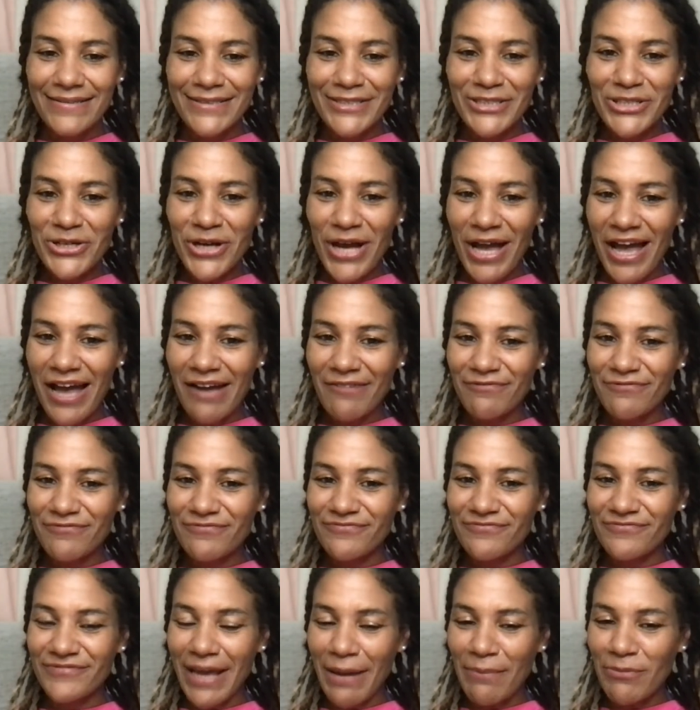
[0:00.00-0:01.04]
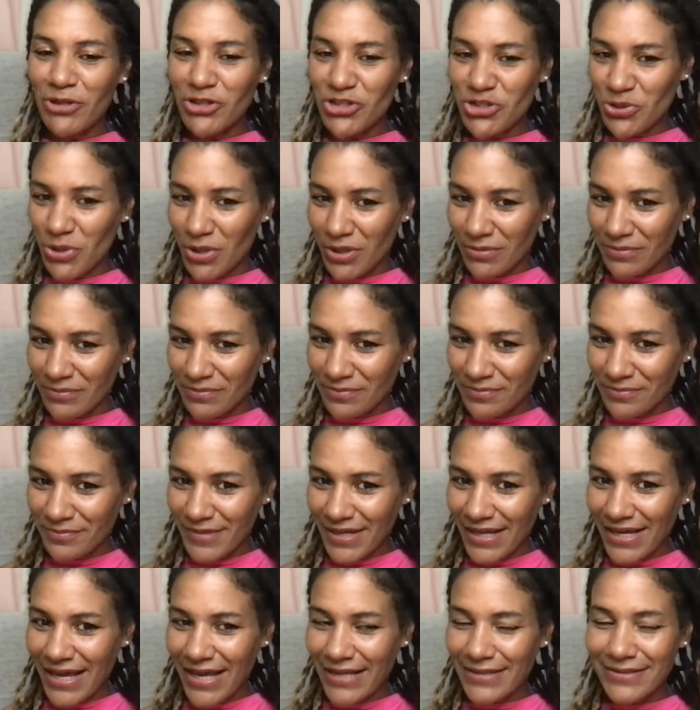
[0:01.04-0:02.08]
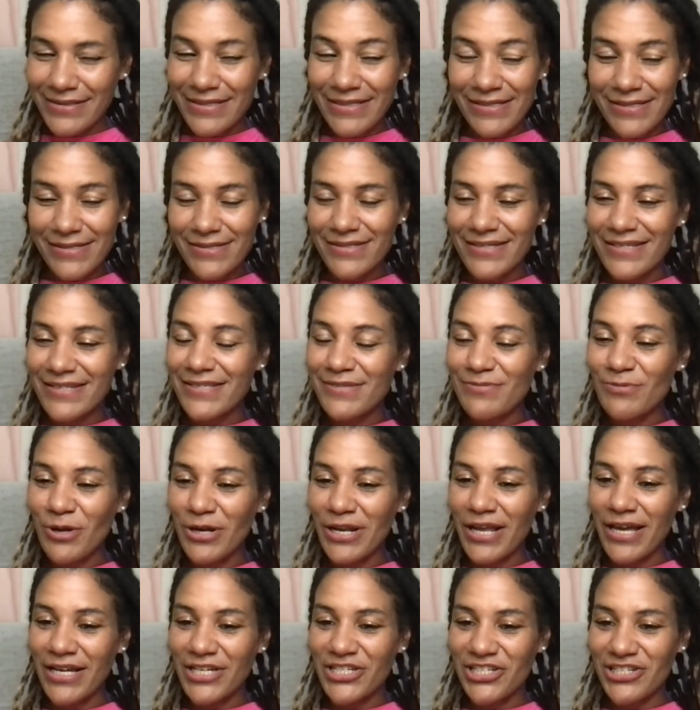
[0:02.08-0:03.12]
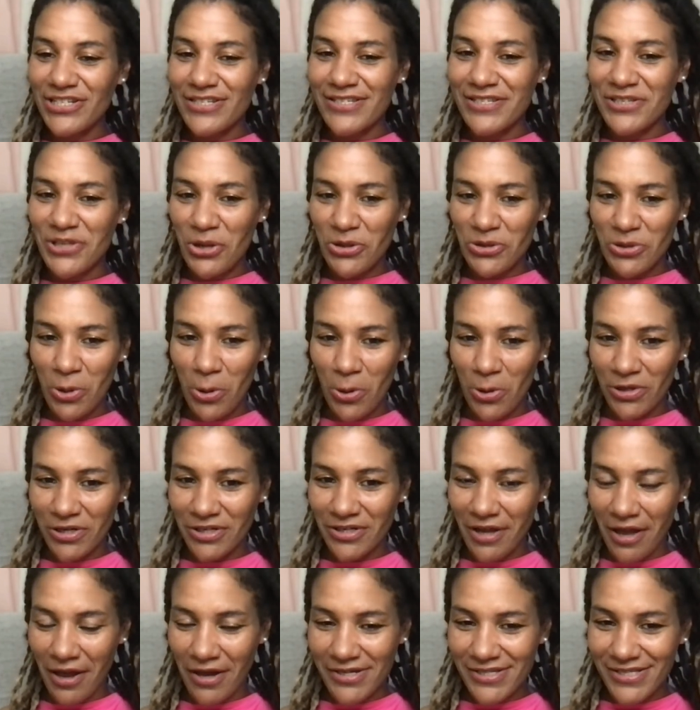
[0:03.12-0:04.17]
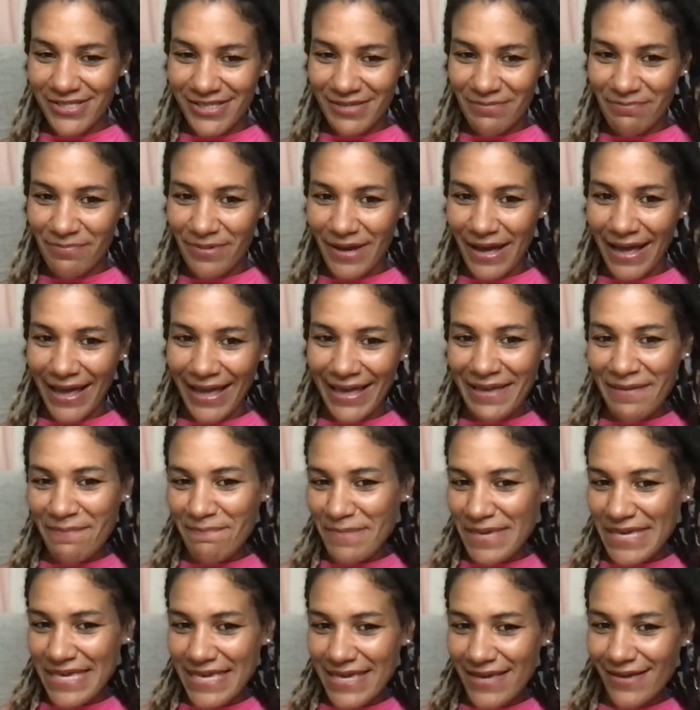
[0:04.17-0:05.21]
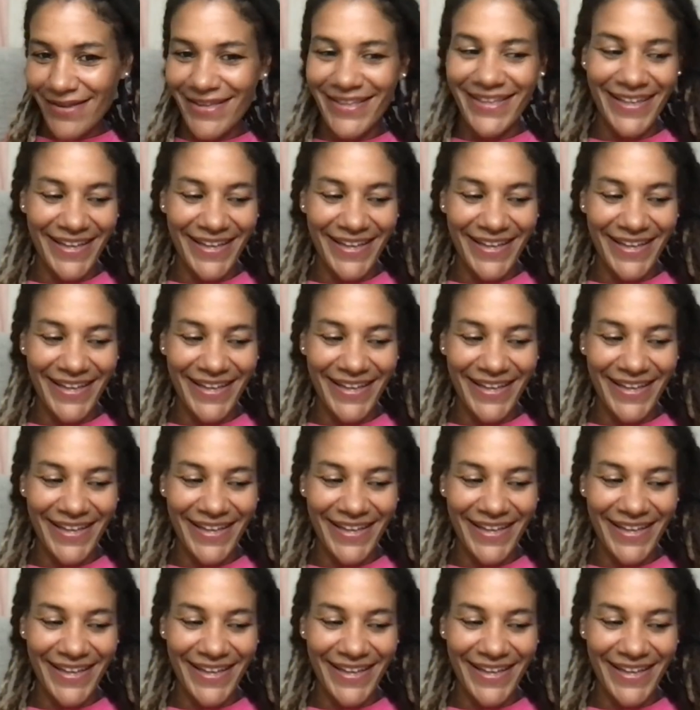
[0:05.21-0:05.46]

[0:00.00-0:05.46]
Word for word: you know, I have, I'm not sure. Uh, this this one actually is not organized by me